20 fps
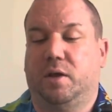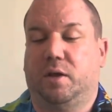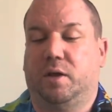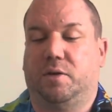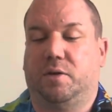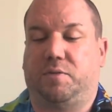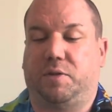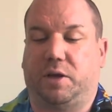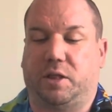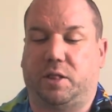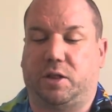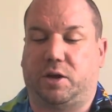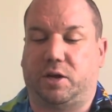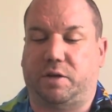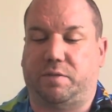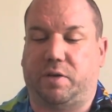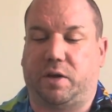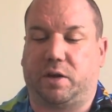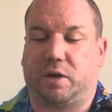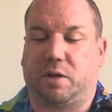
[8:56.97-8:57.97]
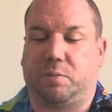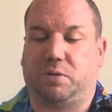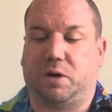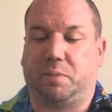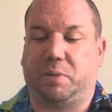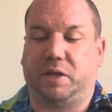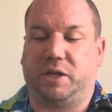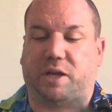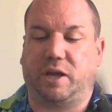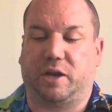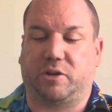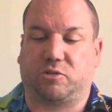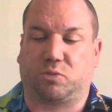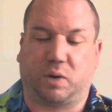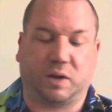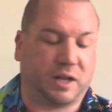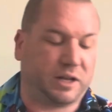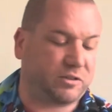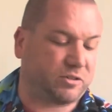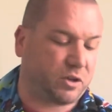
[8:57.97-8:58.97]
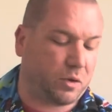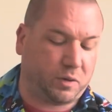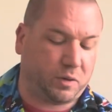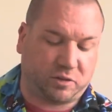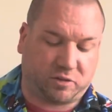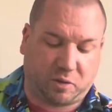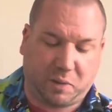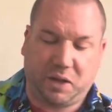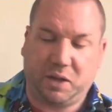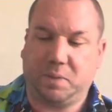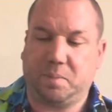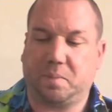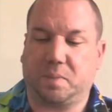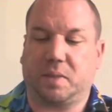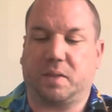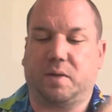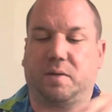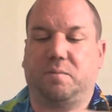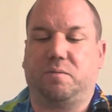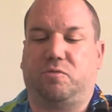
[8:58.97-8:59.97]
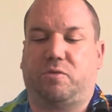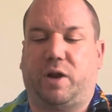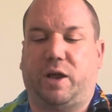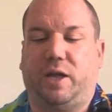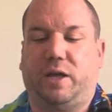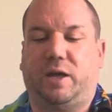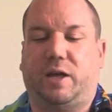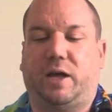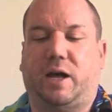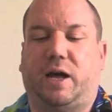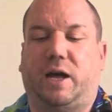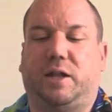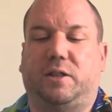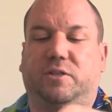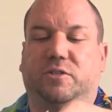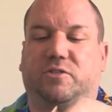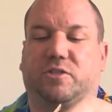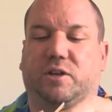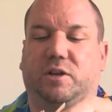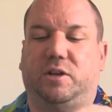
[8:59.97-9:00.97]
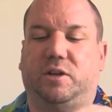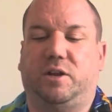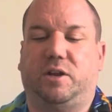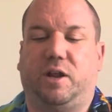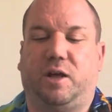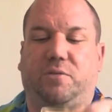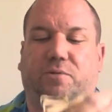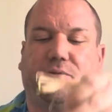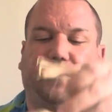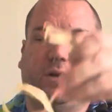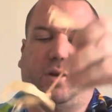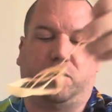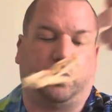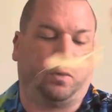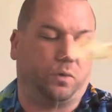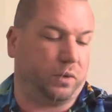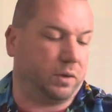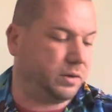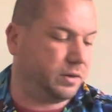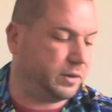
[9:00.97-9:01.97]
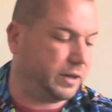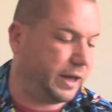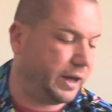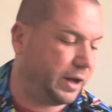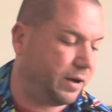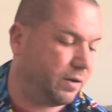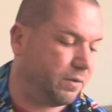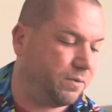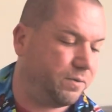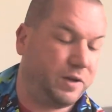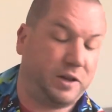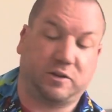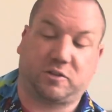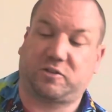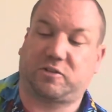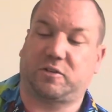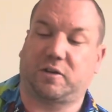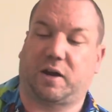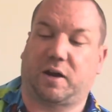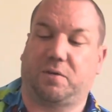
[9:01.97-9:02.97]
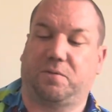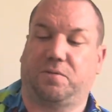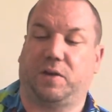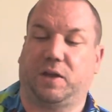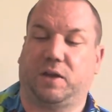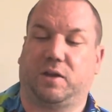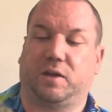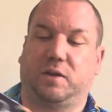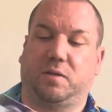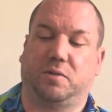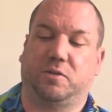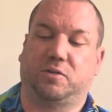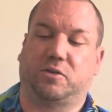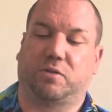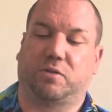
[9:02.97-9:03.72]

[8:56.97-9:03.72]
I think a lot of you can probably guess what that's going to be. Wray and Nephew. Now, this, I think, was a